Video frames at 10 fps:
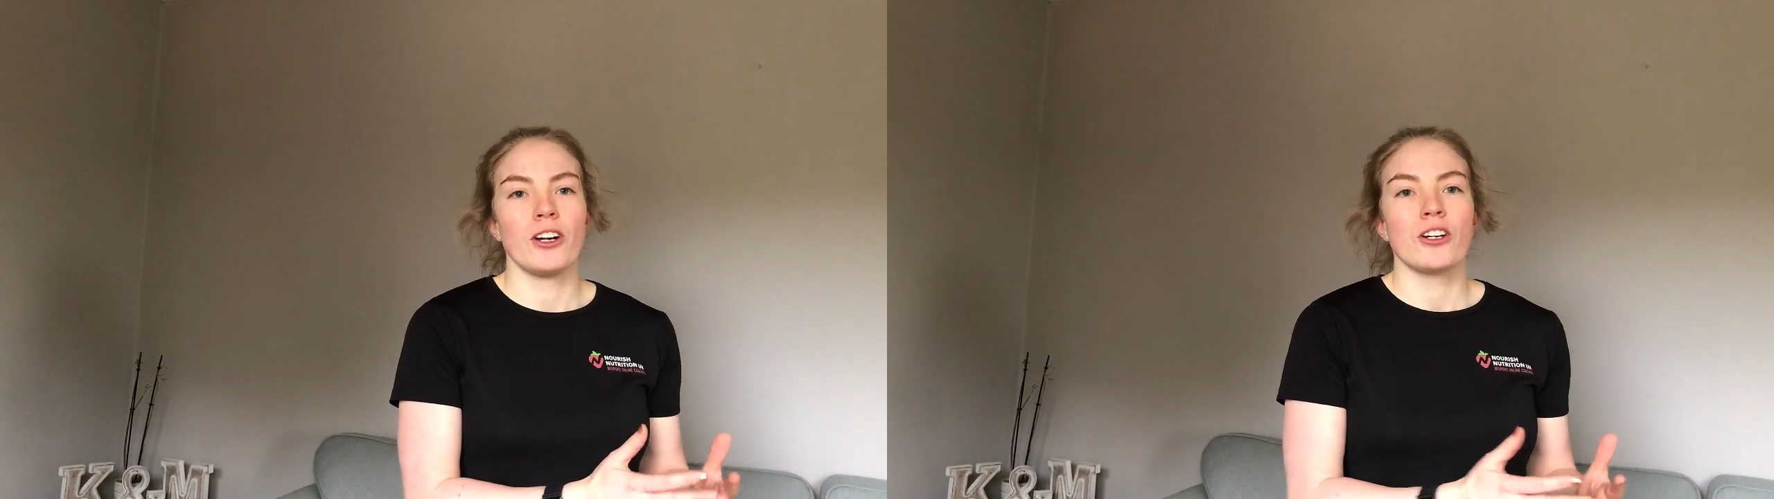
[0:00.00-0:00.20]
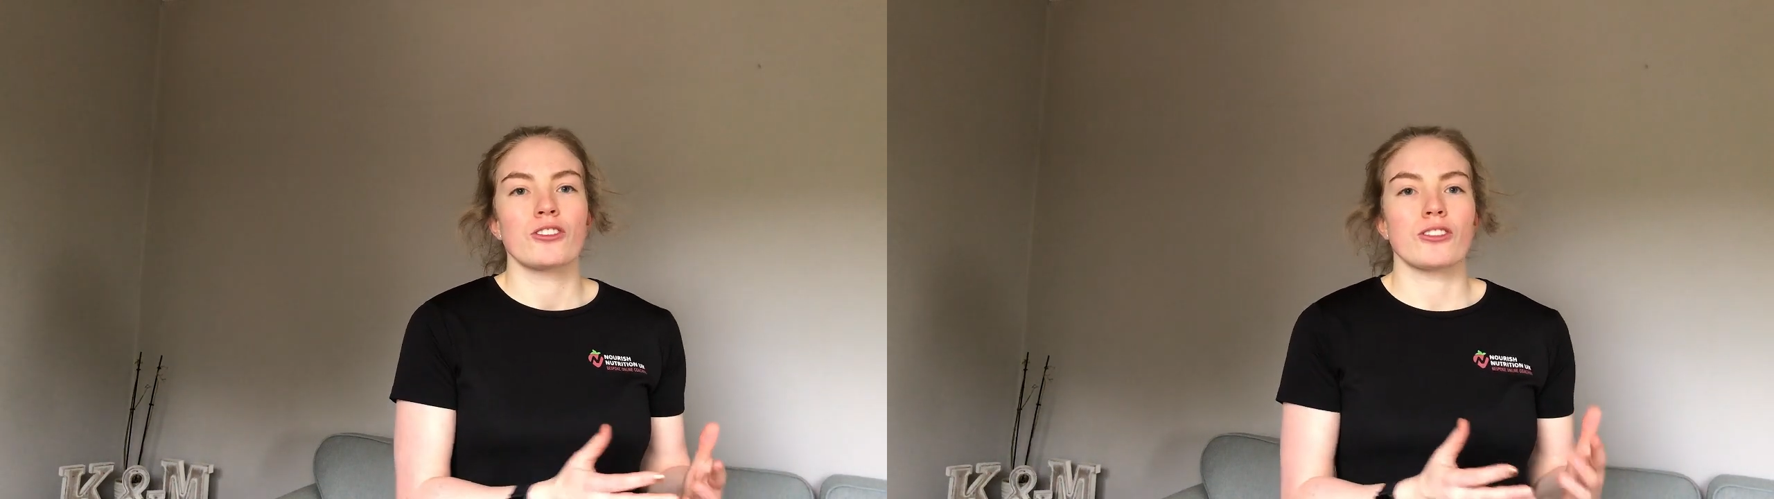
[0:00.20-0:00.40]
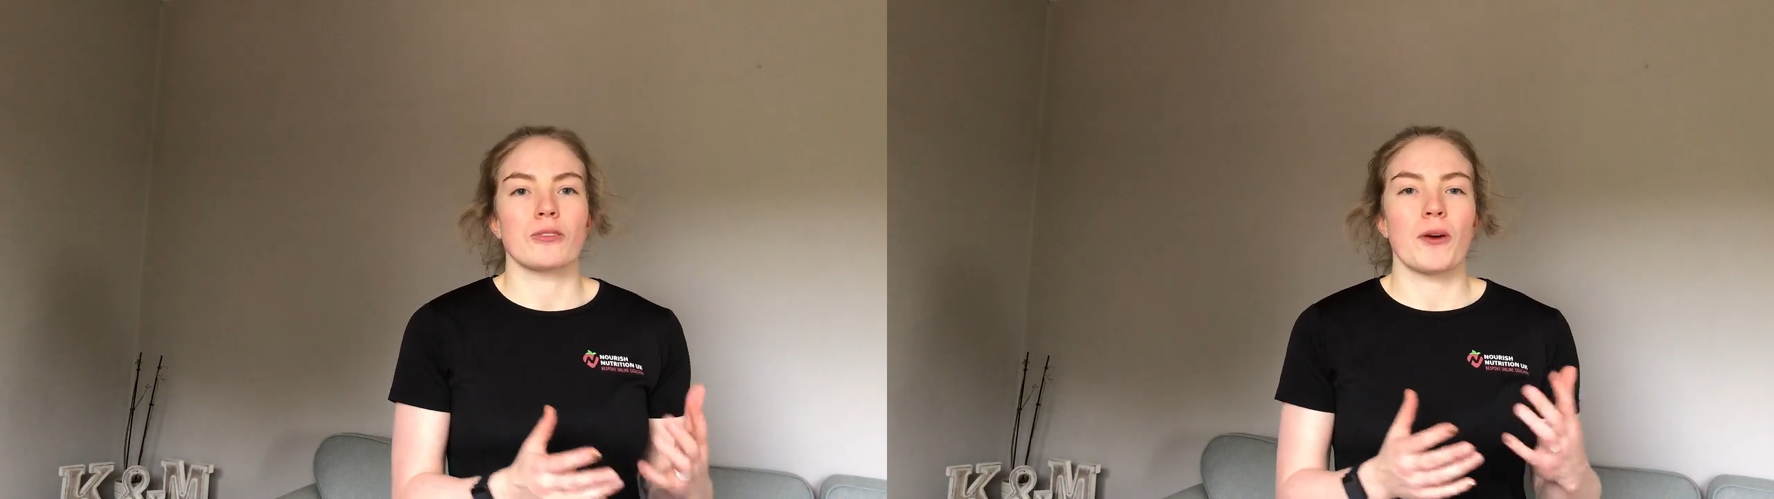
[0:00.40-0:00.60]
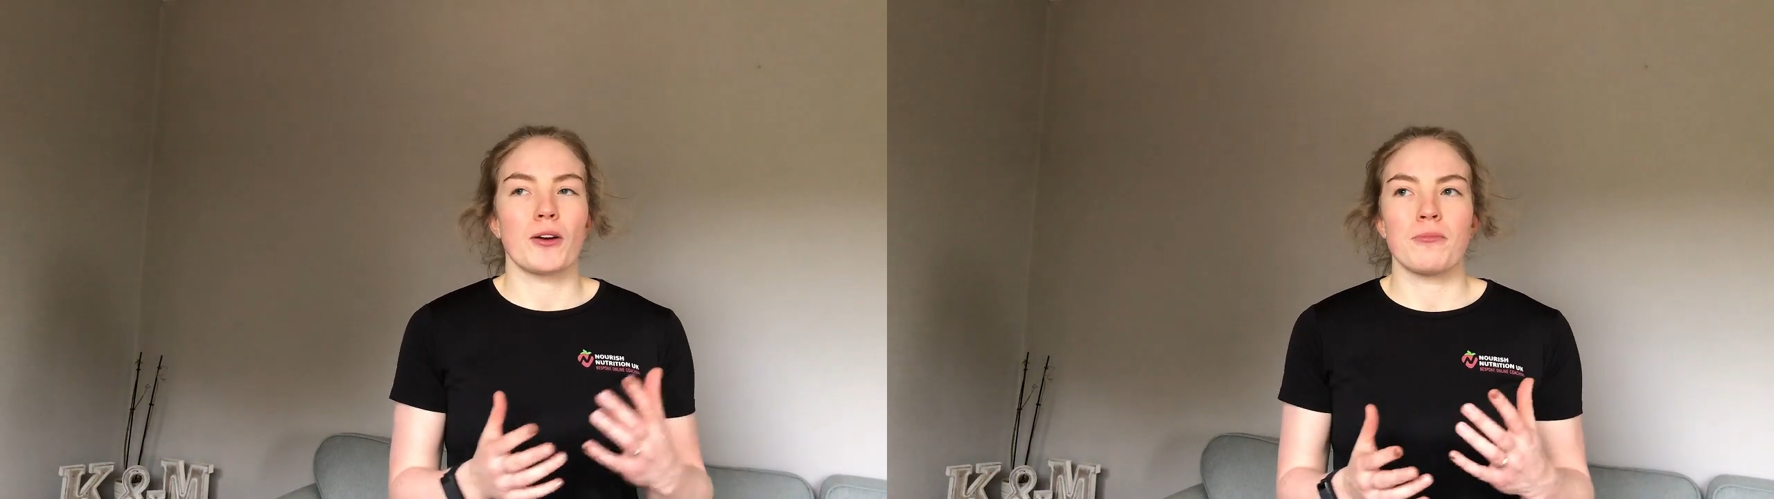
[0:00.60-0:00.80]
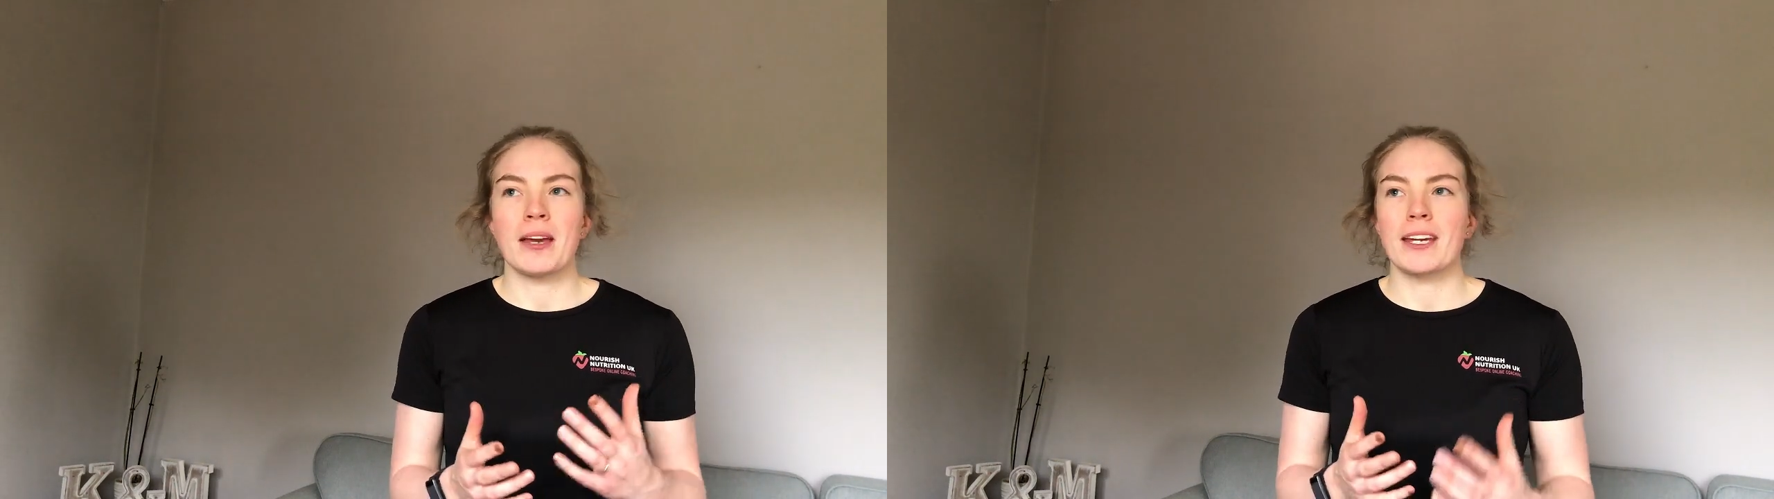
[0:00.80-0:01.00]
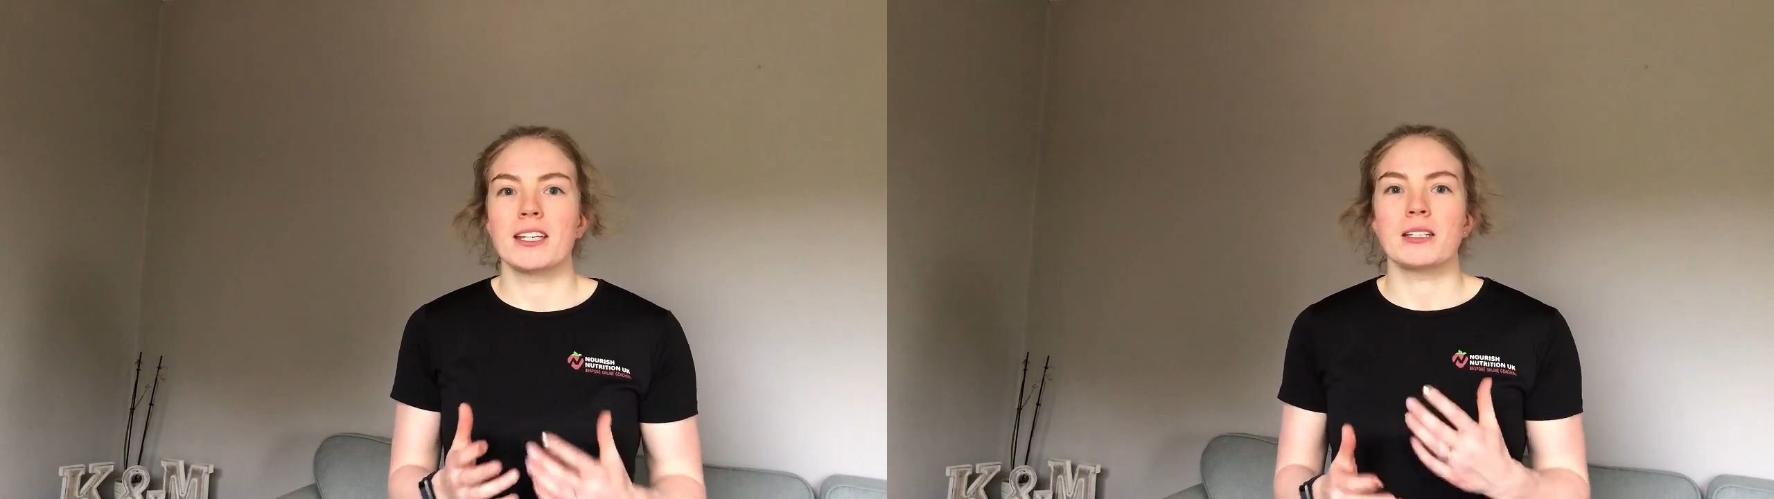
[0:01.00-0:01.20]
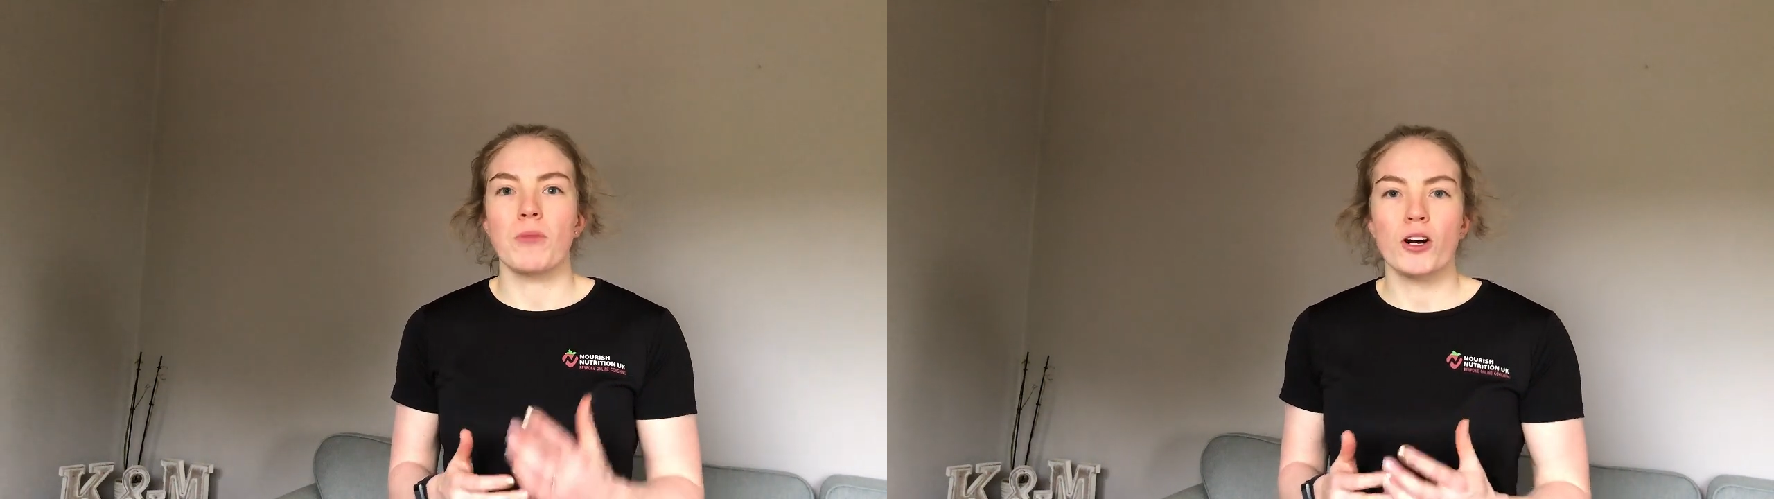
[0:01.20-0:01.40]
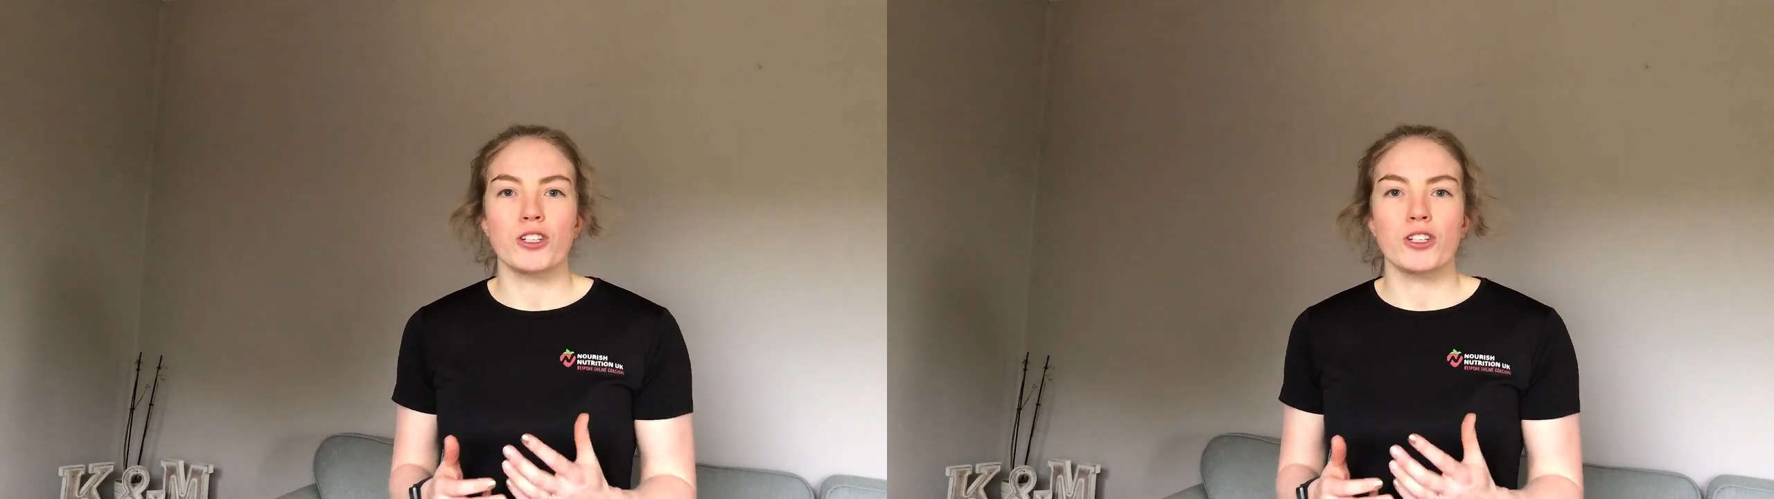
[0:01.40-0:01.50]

So it's about making smart